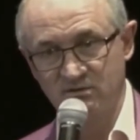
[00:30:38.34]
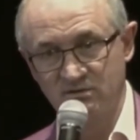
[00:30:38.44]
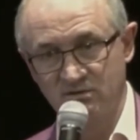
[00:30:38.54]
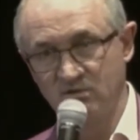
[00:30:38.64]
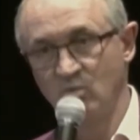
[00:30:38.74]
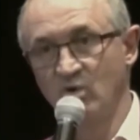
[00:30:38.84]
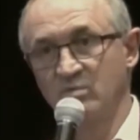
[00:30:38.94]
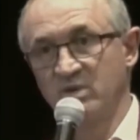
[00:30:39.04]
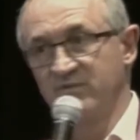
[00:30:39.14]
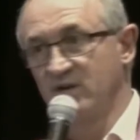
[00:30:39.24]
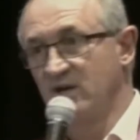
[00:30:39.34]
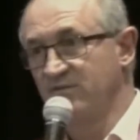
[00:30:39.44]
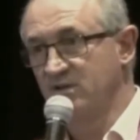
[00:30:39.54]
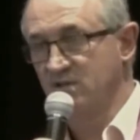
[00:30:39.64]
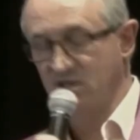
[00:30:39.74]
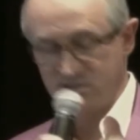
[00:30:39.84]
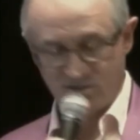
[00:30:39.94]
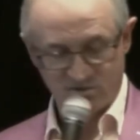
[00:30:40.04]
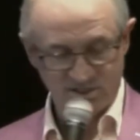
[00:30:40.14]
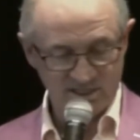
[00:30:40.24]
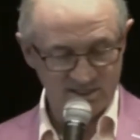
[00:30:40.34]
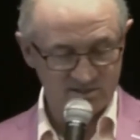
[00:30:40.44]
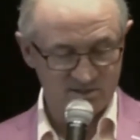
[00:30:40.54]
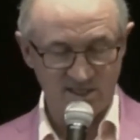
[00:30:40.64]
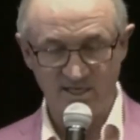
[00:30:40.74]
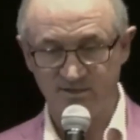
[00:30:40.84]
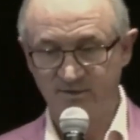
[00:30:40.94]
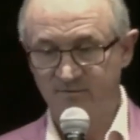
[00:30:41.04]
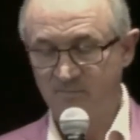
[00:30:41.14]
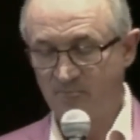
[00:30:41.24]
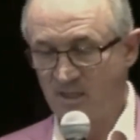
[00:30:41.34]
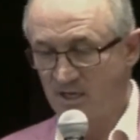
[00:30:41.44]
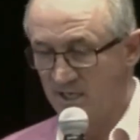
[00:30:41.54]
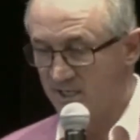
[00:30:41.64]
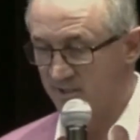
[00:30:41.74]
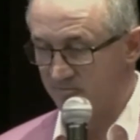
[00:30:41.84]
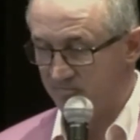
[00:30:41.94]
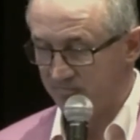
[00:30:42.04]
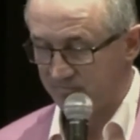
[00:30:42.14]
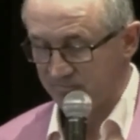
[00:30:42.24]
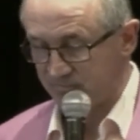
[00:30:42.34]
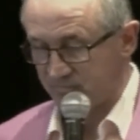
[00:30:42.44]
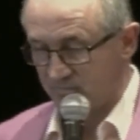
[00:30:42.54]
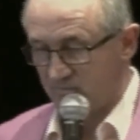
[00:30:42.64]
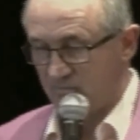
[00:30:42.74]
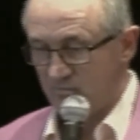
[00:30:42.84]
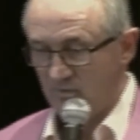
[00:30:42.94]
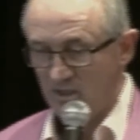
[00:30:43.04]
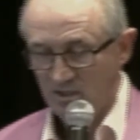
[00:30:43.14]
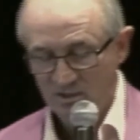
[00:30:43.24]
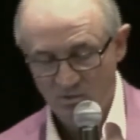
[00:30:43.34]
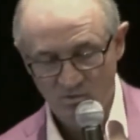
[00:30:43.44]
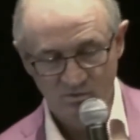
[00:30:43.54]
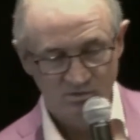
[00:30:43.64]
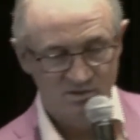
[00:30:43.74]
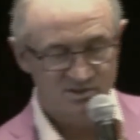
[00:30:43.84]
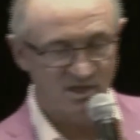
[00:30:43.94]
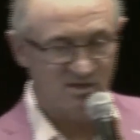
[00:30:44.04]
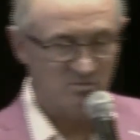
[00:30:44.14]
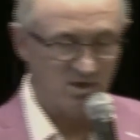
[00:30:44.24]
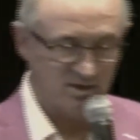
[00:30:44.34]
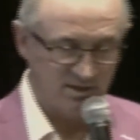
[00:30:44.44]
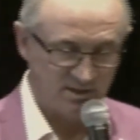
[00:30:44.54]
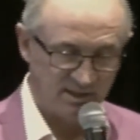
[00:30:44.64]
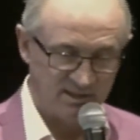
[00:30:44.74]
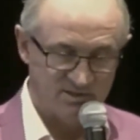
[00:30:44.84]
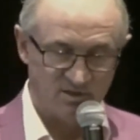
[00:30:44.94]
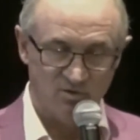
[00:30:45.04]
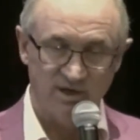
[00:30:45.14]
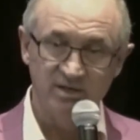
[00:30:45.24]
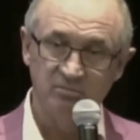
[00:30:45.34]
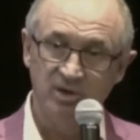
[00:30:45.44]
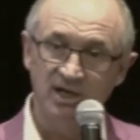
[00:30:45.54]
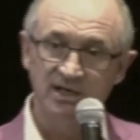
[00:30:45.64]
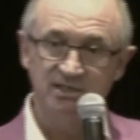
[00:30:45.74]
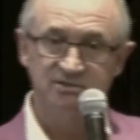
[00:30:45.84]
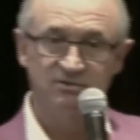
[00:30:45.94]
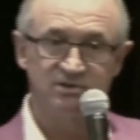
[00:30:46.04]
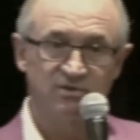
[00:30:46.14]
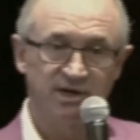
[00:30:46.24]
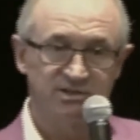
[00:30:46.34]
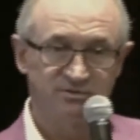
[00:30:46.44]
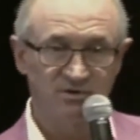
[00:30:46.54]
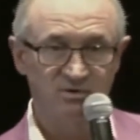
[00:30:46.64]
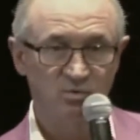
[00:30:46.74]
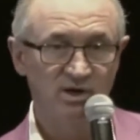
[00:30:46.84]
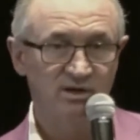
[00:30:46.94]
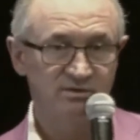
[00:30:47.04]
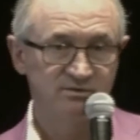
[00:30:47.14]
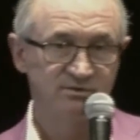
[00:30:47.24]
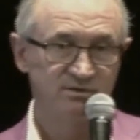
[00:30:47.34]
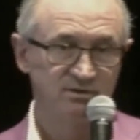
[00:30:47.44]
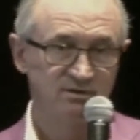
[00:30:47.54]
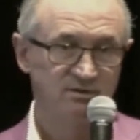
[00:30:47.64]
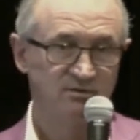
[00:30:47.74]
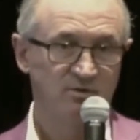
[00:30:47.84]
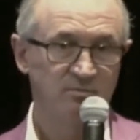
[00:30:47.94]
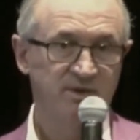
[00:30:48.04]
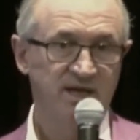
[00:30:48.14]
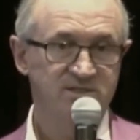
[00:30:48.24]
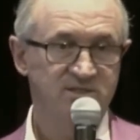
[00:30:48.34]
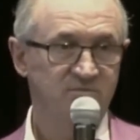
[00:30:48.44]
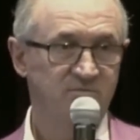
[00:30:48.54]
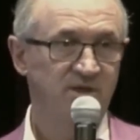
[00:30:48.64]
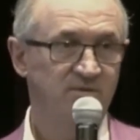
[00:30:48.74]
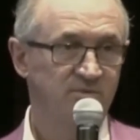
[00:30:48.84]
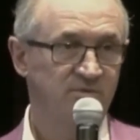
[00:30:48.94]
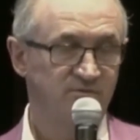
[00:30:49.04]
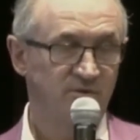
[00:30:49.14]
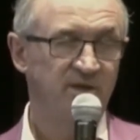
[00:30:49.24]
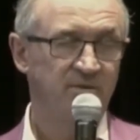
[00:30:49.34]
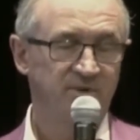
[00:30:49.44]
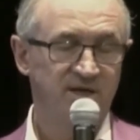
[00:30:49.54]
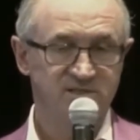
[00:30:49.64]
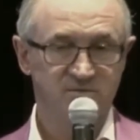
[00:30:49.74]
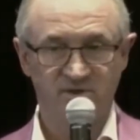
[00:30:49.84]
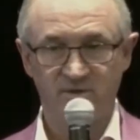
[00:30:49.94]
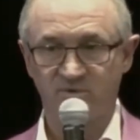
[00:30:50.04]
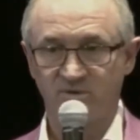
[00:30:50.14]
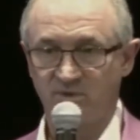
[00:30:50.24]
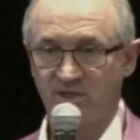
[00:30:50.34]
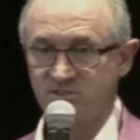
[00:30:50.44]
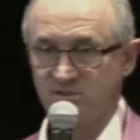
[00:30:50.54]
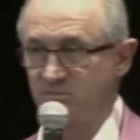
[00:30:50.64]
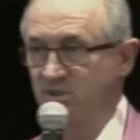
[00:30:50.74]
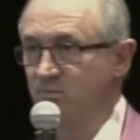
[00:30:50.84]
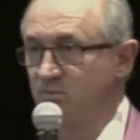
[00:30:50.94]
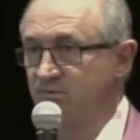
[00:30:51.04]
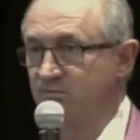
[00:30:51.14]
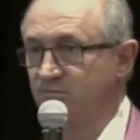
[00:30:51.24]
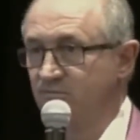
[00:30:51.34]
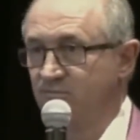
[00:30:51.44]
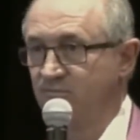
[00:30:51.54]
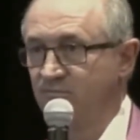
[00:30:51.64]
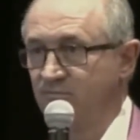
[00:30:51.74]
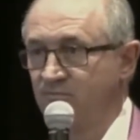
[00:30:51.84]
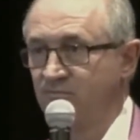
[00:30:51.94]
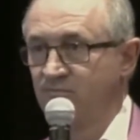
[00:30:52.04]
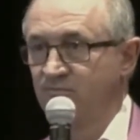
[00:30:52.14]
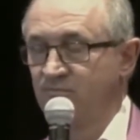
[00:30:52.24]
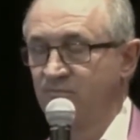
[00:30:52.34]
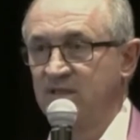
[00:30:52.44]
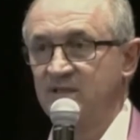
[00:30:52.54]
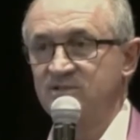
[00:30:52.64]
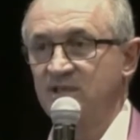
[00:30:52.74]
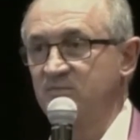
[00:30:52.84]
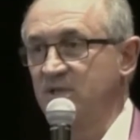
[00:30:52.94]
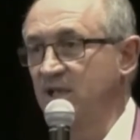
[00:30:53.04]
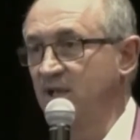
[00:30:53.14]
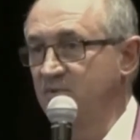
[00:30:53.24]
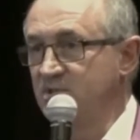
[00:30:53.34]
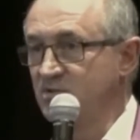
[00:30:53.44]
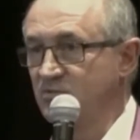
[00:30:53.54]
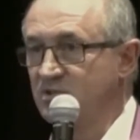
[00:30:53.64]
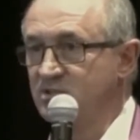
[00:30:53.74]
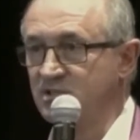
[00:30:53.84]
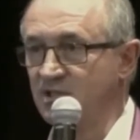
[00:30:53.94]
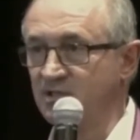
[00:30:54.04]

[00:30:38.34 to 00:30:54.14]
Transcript: Warren Buffett also says that the stock market is a great place for transferring wealth from impatient people to patient people. The same thing happens in real estate.